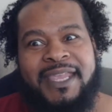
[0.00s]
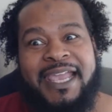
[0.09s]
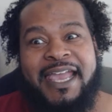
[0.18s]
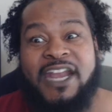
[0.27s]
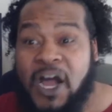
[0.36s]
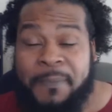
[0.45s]

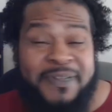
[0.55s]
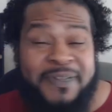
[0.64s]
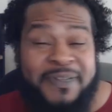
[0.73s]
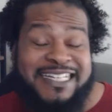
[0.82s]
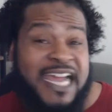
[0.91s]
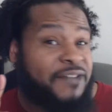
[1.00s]
And up until this
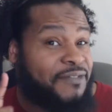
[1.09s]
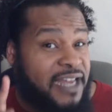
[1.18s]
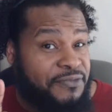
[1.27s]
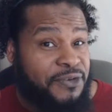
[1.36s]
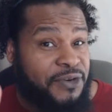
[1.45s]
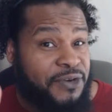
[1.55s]
day, I've
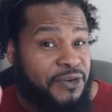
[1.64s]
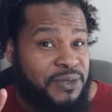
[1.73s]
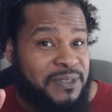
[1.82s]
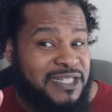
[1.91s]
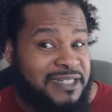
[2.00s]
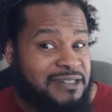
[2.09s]
never
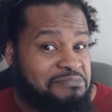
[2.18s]
accused